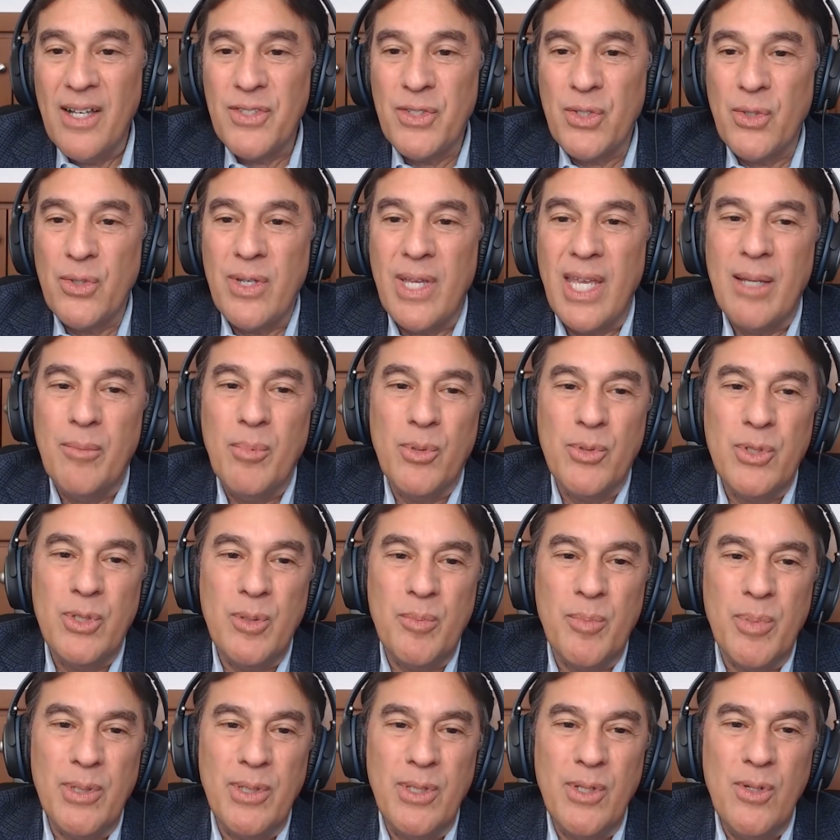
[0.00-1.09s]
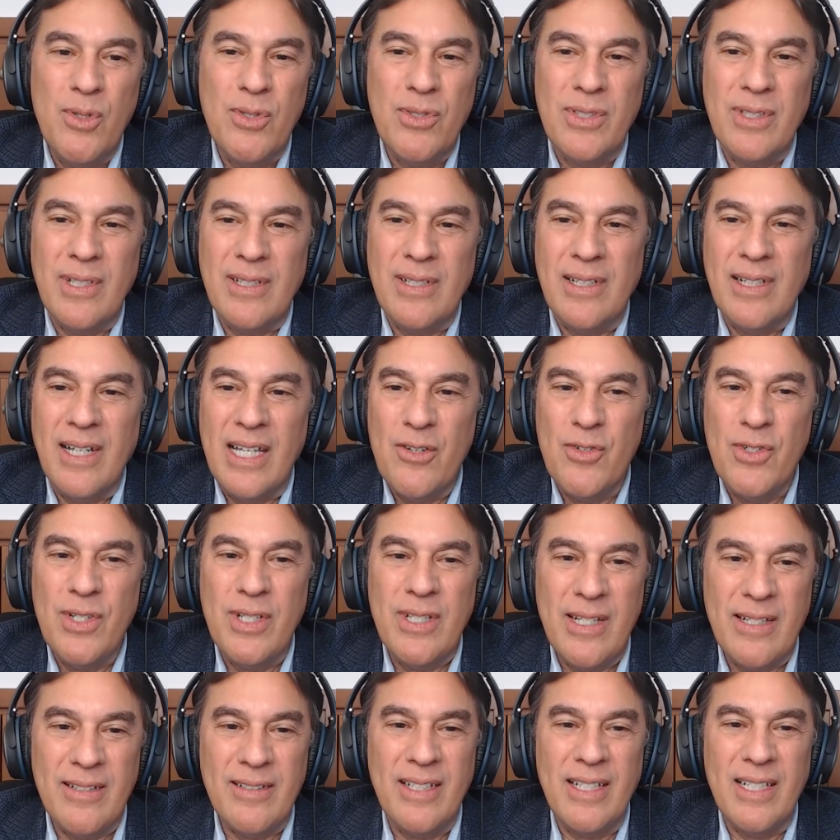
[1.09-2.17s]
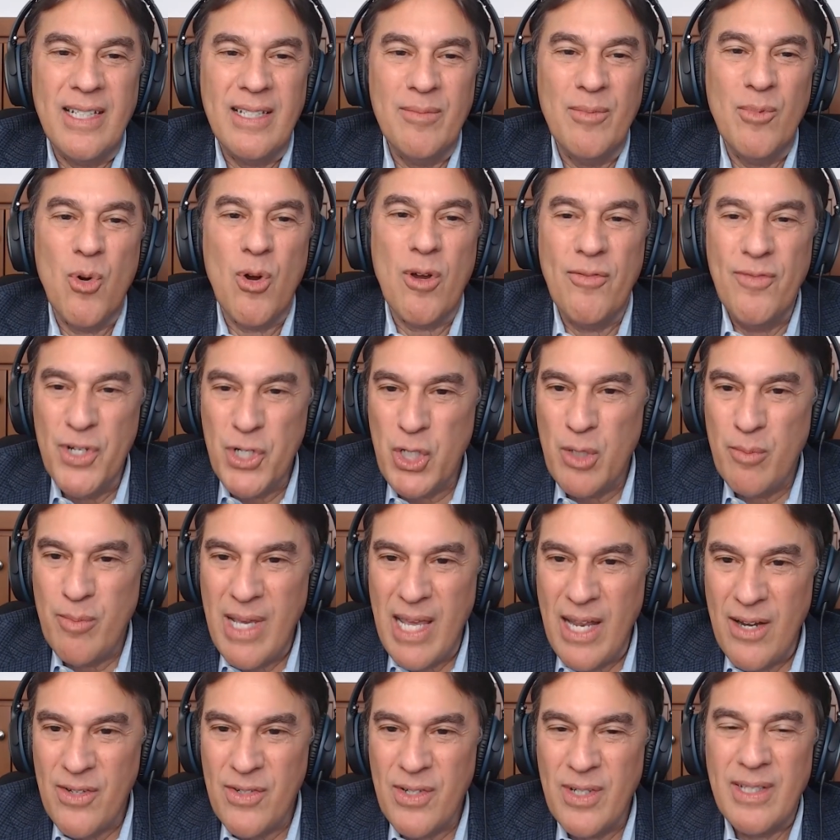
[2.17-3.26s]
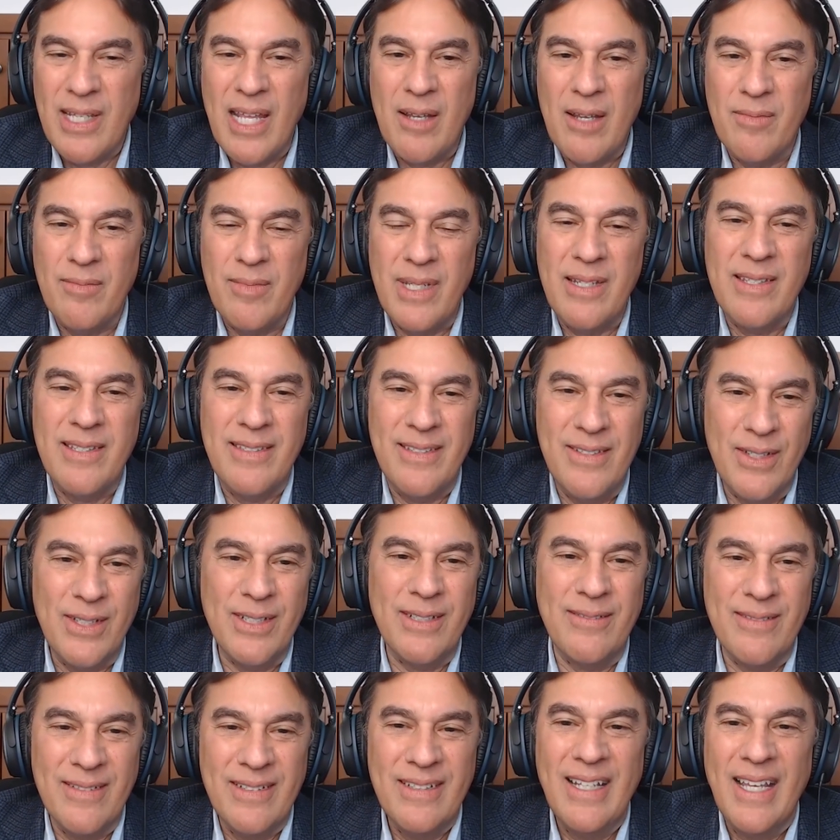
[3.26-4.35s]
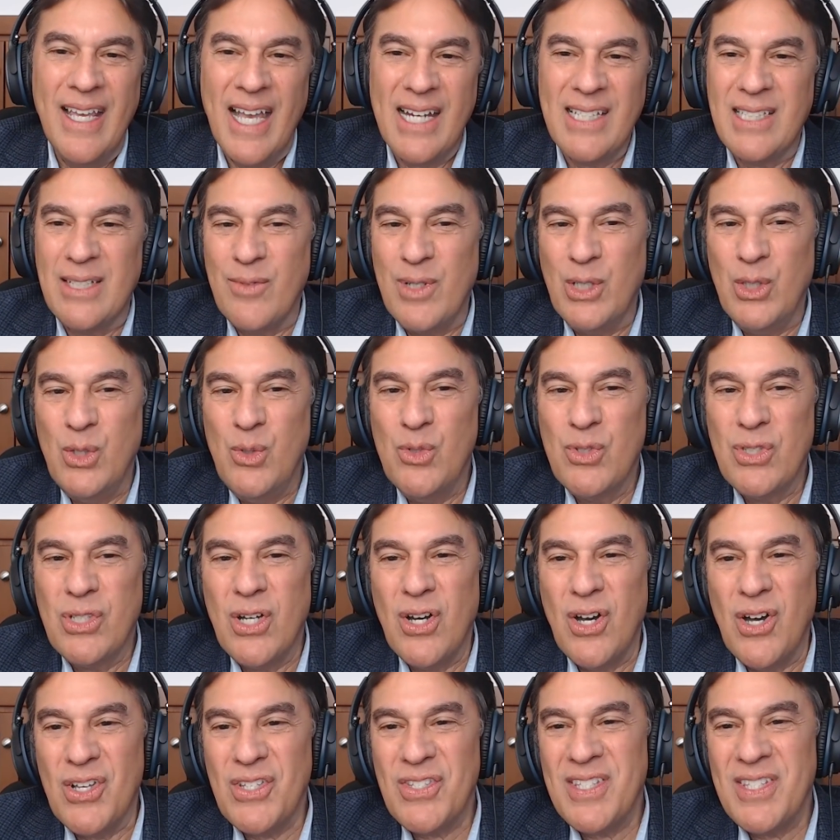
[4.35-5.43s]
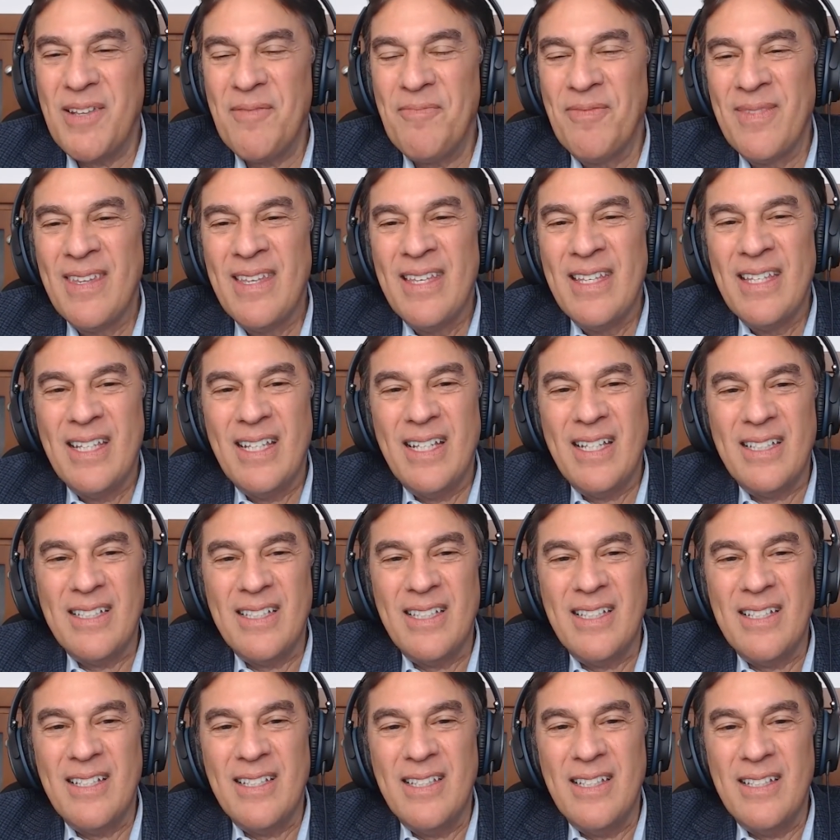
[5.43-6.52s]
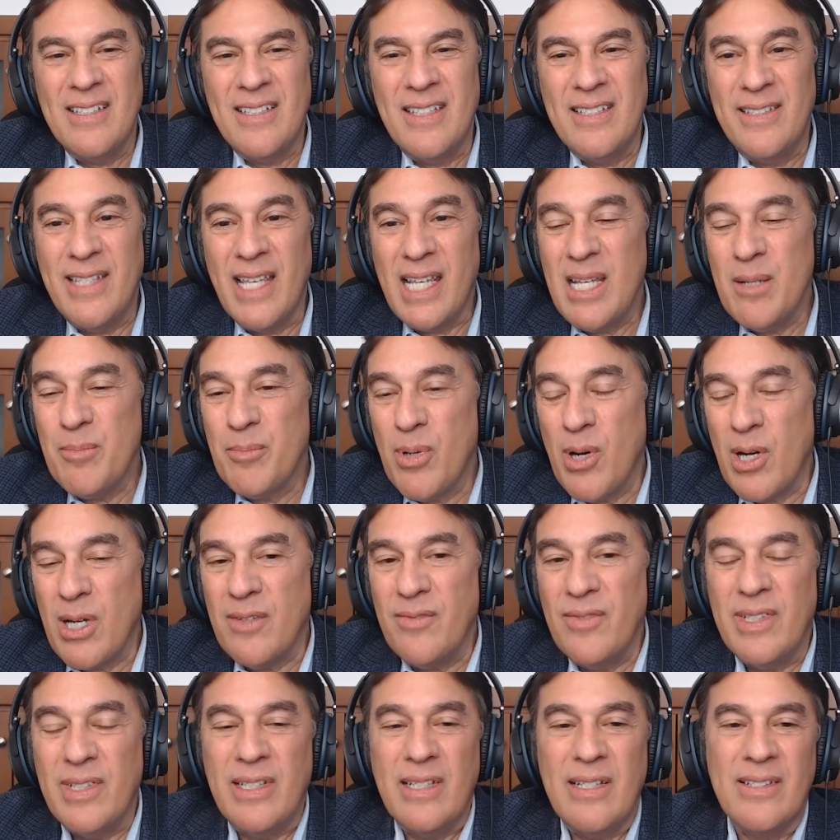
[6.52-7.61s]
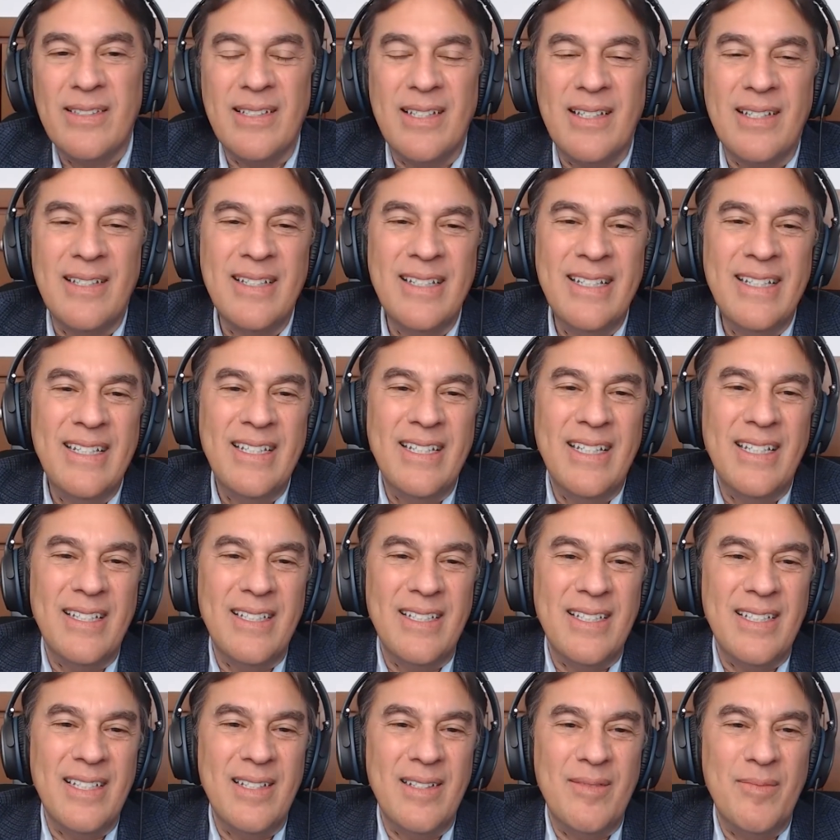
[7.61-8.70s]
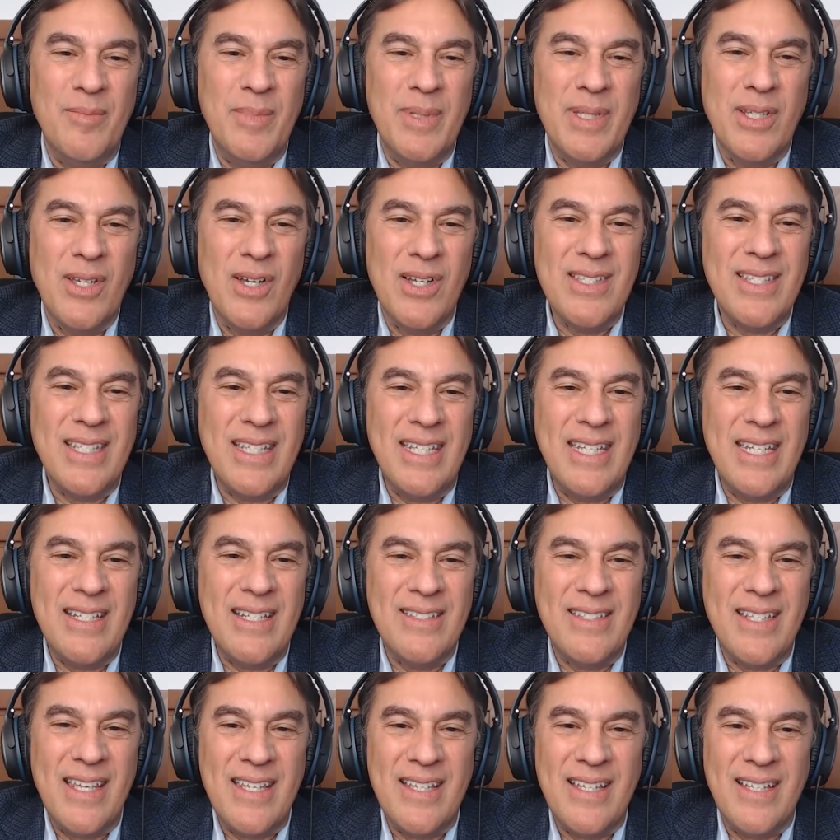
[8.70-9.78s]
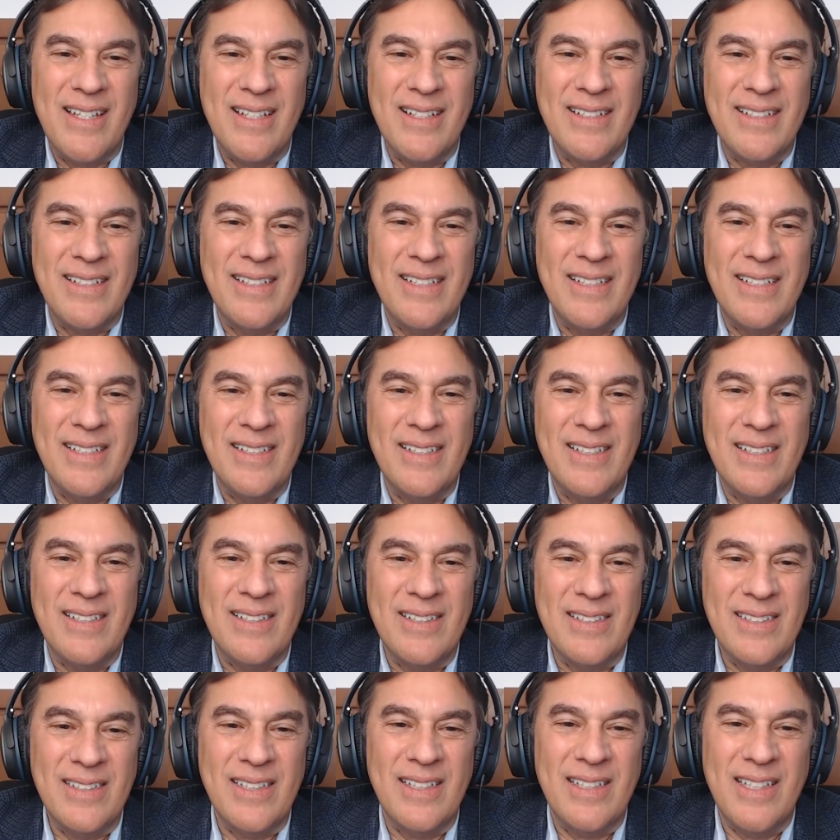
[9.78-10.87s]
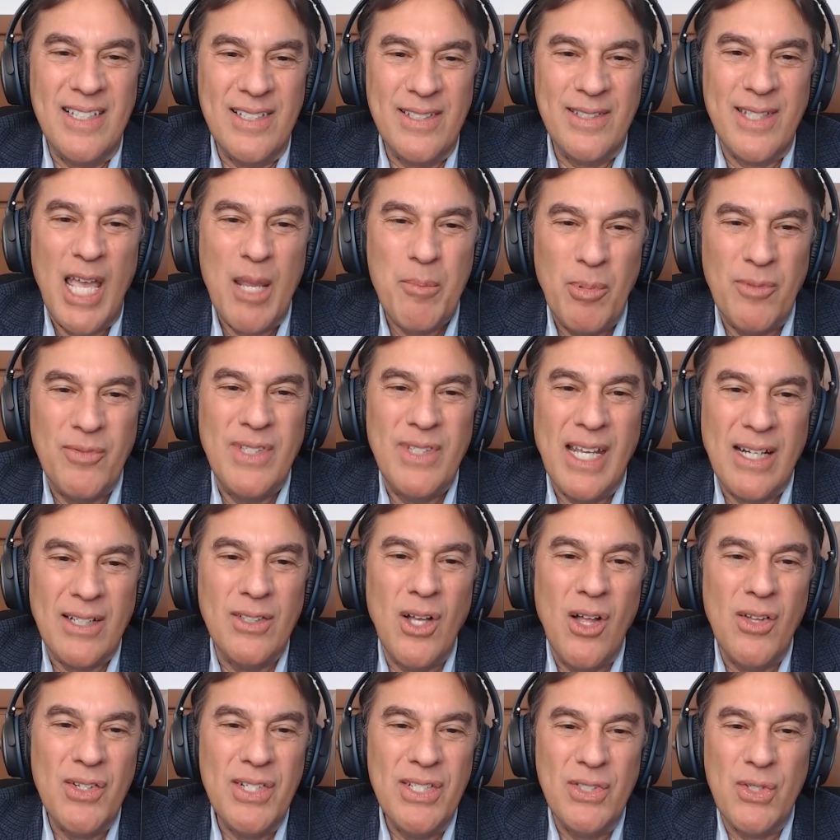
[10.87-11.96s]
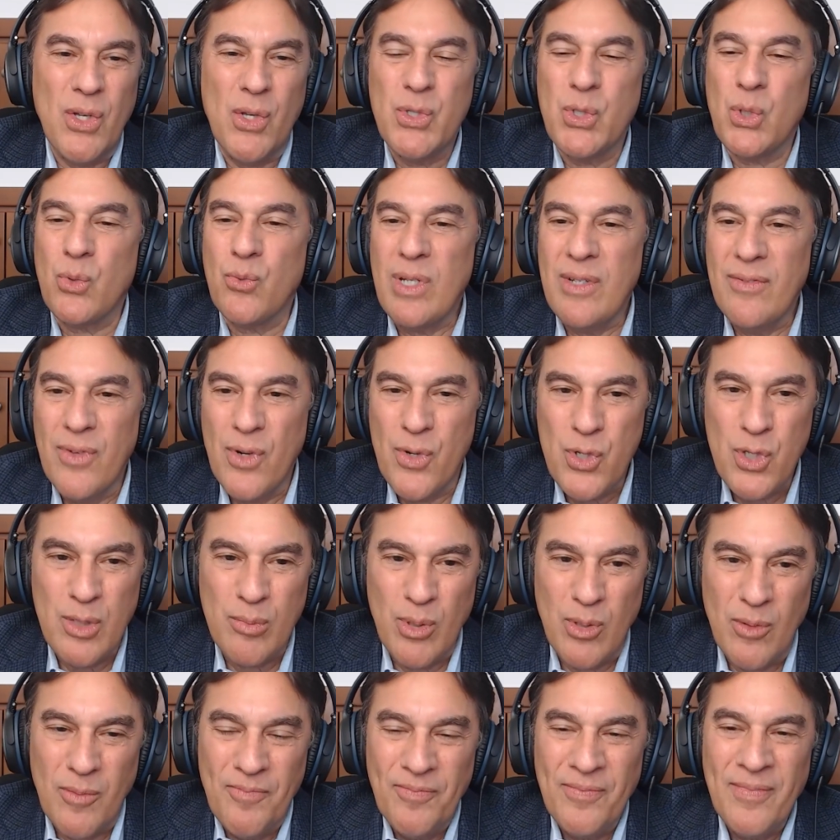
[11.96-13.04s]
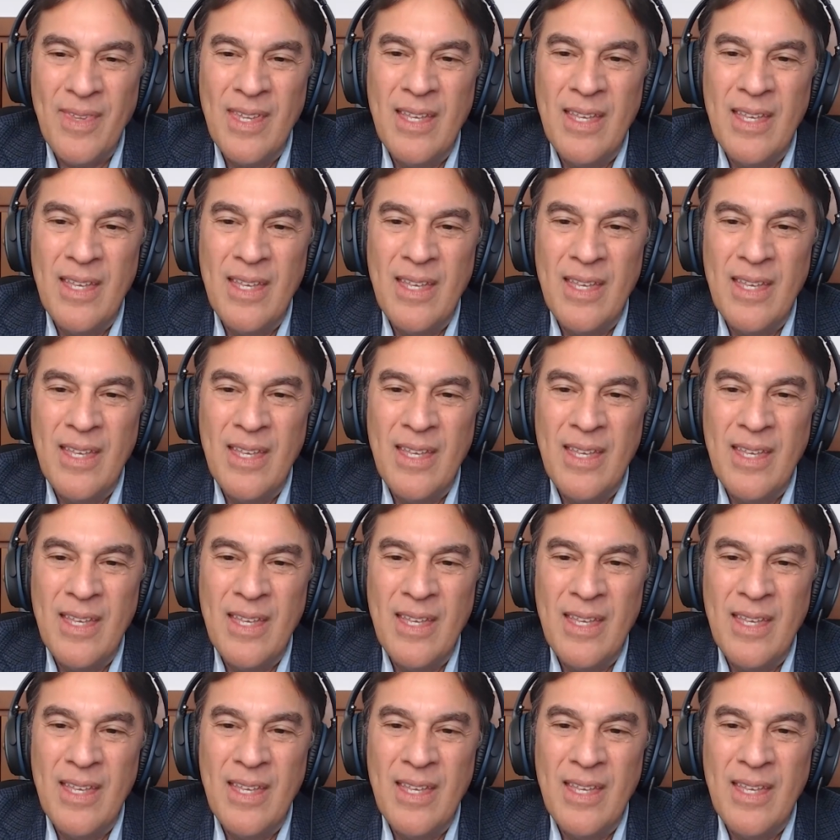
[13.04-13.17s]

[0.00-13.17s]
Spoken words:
So you're able to produce hydrogen in a more efficient manner, and that means you can actually reduce cost. The second part of it is because it is this type of technology is also reversible.